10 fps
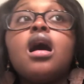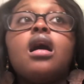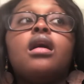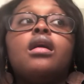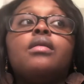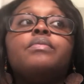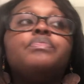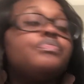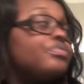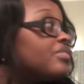And
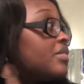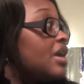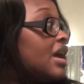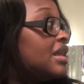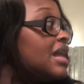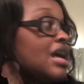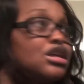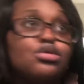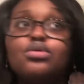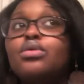
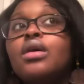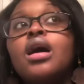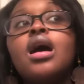that